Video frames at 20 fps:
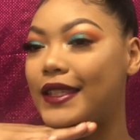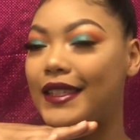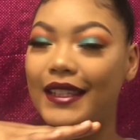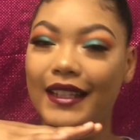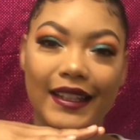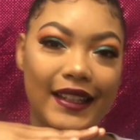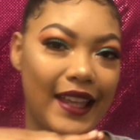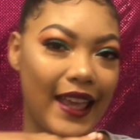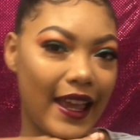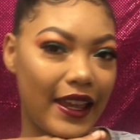
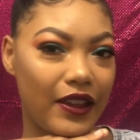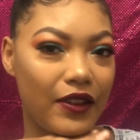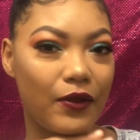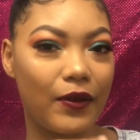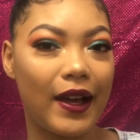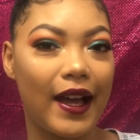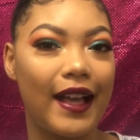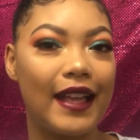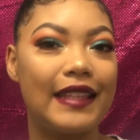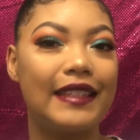slay you
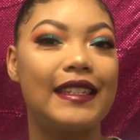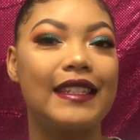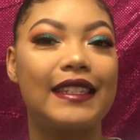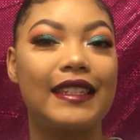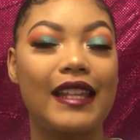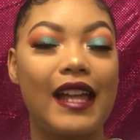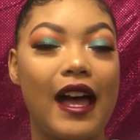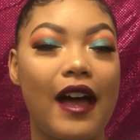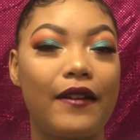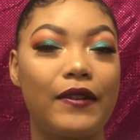guys'
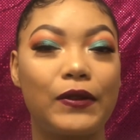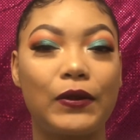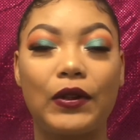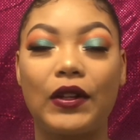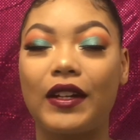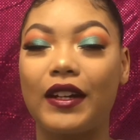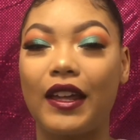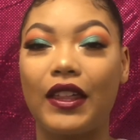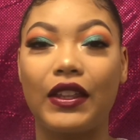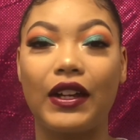lives with
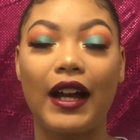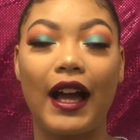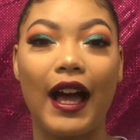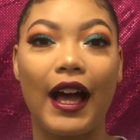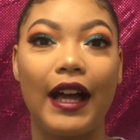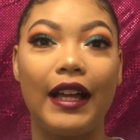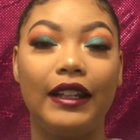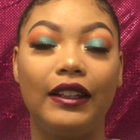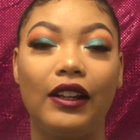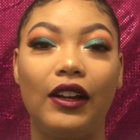another
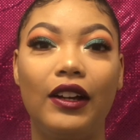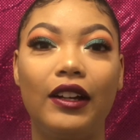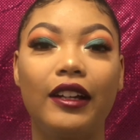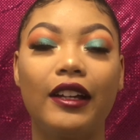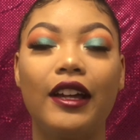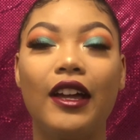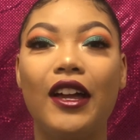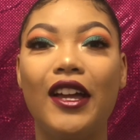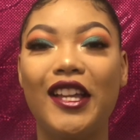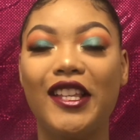eye look.